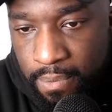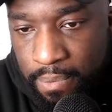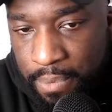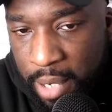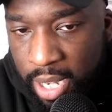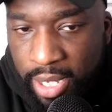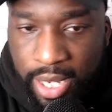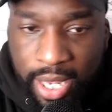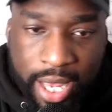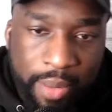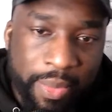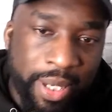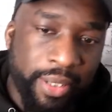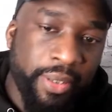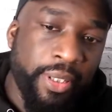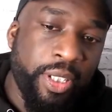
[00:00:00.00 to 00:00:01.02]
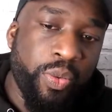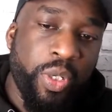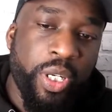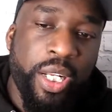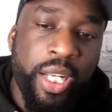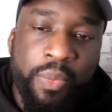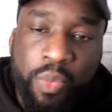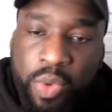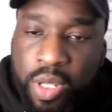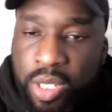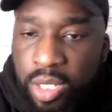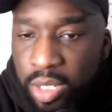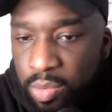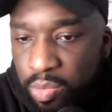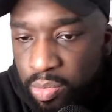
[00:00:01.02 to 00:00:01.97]
But yeah, man, it's one of them
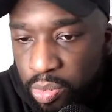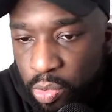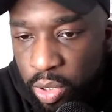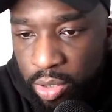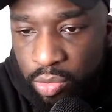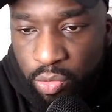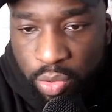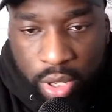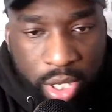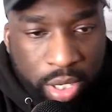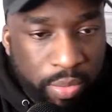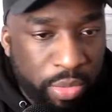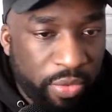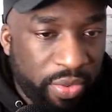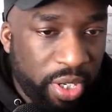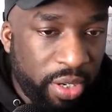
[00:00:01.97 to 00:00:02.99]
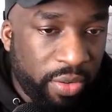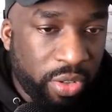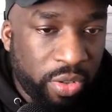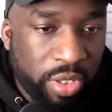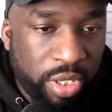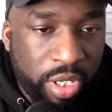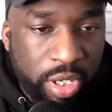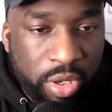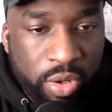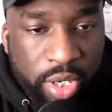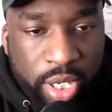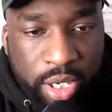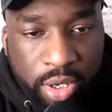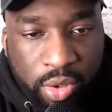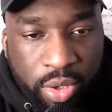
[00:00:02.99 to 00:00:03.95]
ones. Quick on Brother Nero's, because I don't
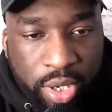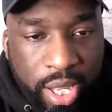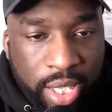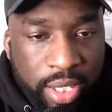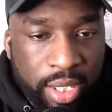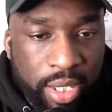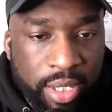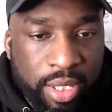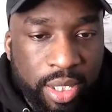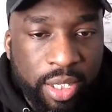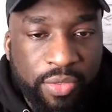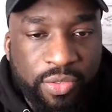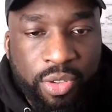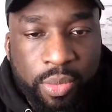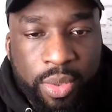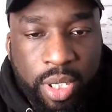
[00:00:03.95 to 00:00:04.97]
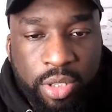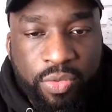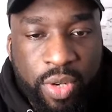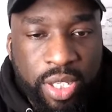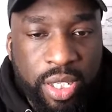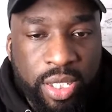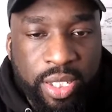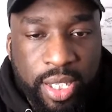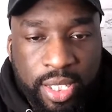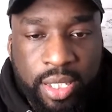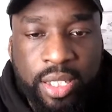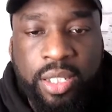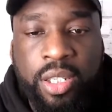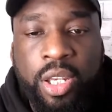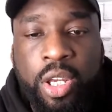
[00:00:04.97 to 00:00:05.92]
get the whole cancelling thing. If somebody's racist,
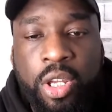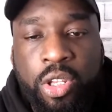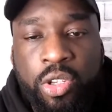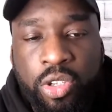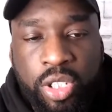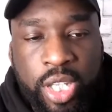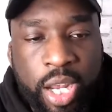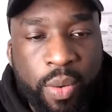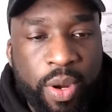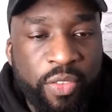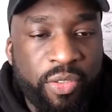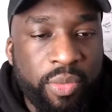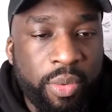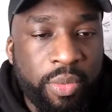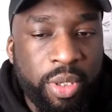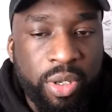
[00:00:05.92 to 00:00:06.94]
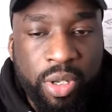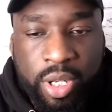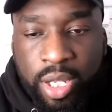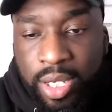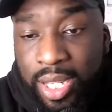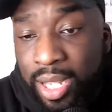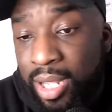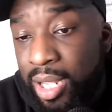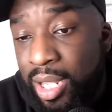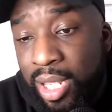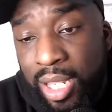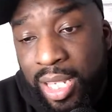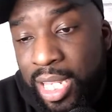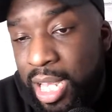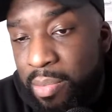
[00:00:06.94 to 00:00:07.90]
sexist, just stay away from them, you know, like that.
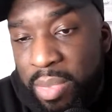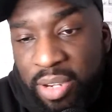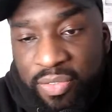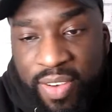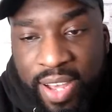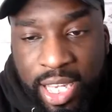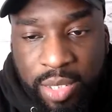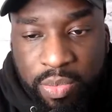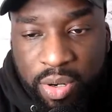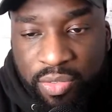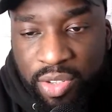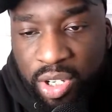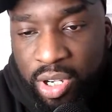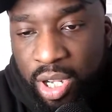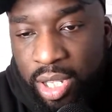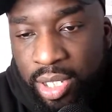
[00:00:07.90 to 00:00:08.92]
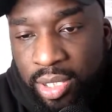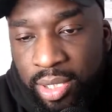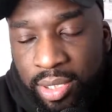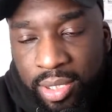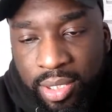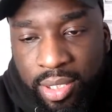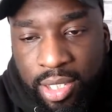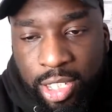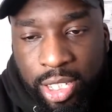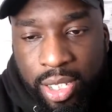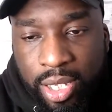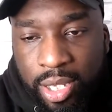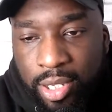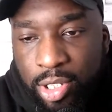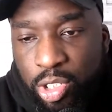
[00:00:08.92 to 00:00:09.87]
Yeah, big facts, bro. You
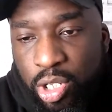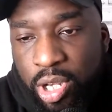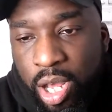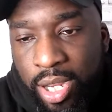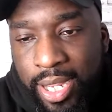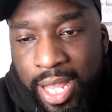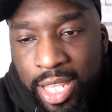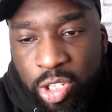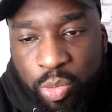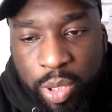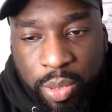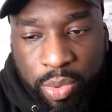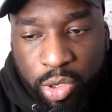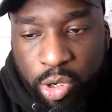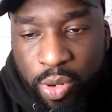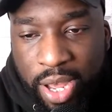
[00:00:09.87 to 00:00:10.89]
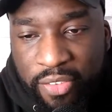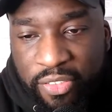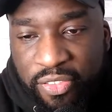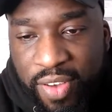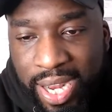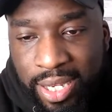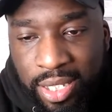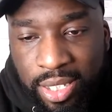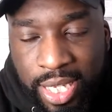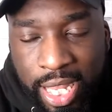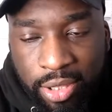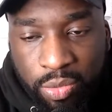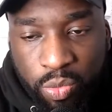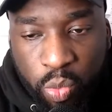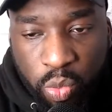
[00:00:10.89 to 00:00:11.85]
can't cancel people who have fans
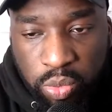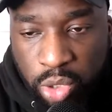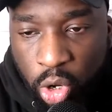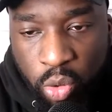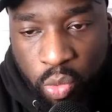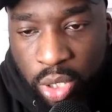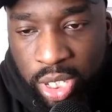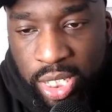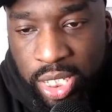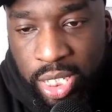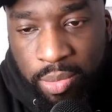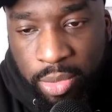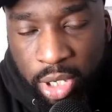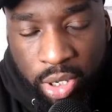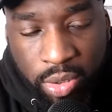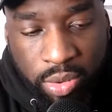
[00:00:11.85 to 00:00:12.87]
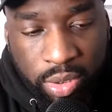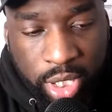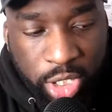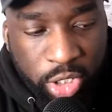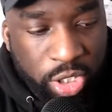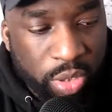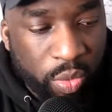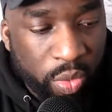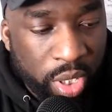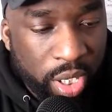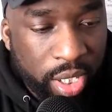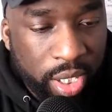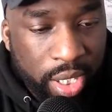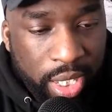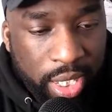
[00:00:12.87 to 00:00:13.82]
that don't want to see them go. It doesn't
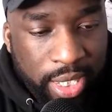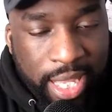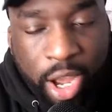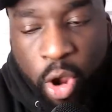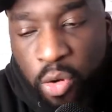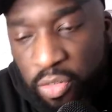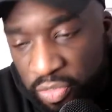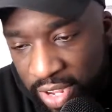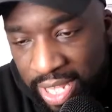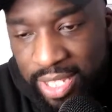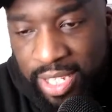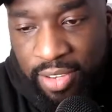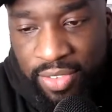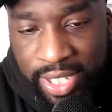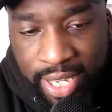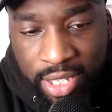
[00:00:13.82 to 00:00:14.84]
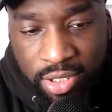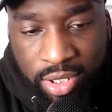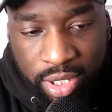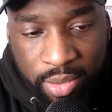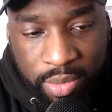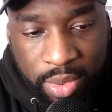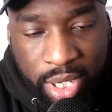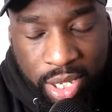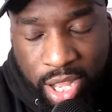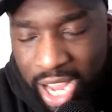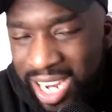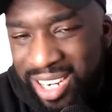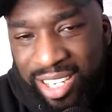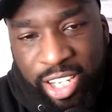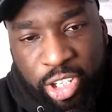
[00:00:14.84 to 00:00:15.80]
work. Their own fans have to cancel them. I
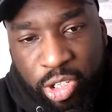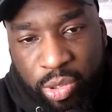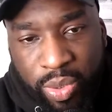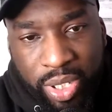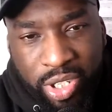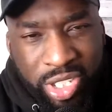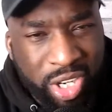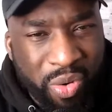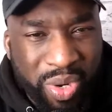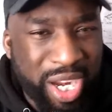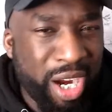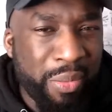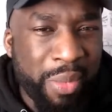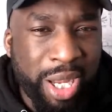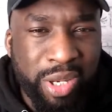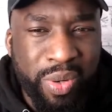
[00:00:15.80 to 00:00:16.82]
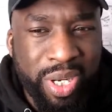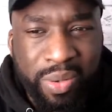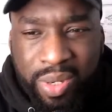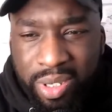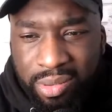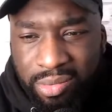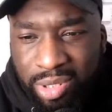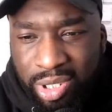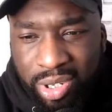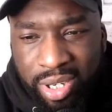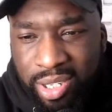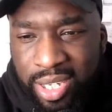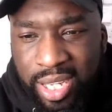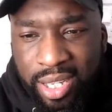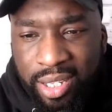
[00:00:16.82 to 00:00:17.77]
ain't gonna do it because I don't care about you anyway. You know,
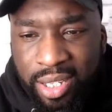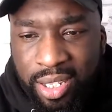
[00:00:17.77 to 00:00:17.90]
like that.